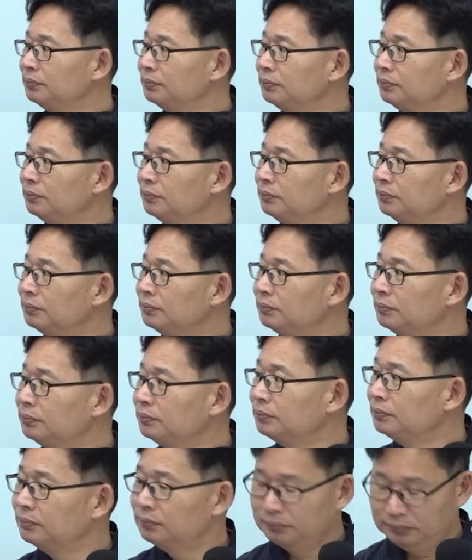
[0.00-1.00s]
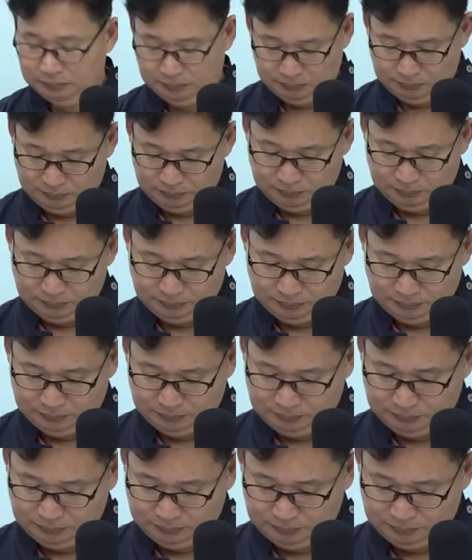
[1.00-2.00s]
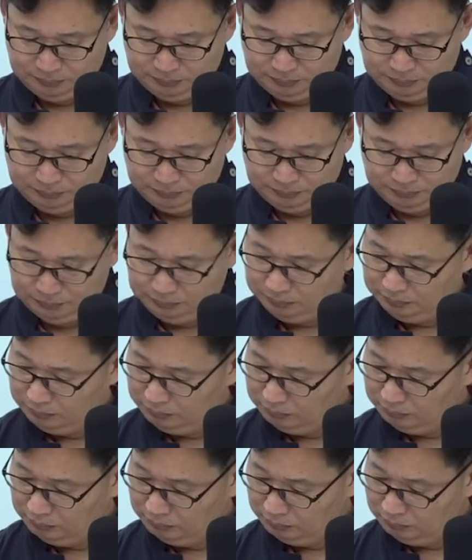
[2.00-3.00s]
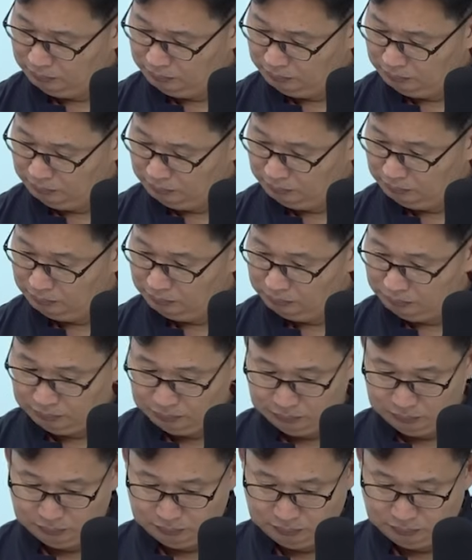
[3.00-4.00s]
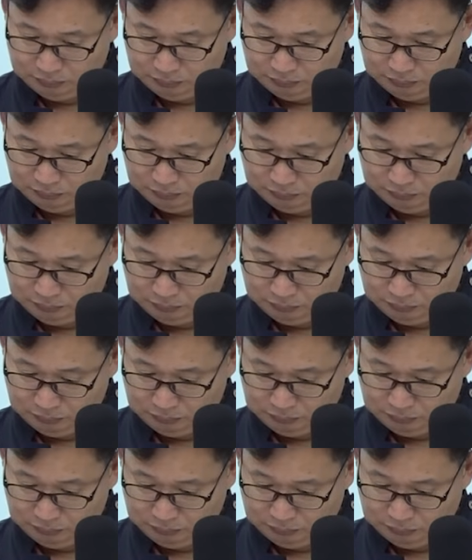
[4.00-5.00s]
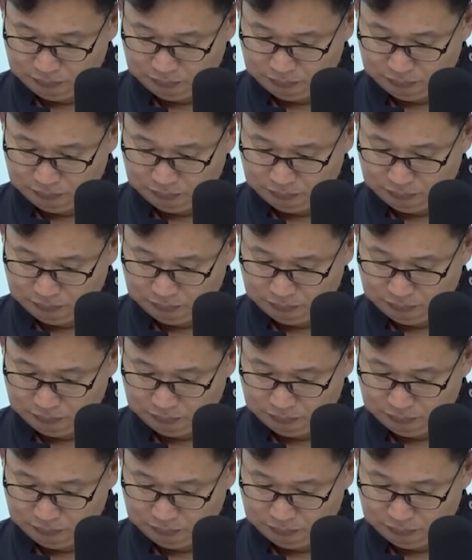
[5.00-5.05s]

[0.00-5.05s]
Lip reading: The person shown says nothing.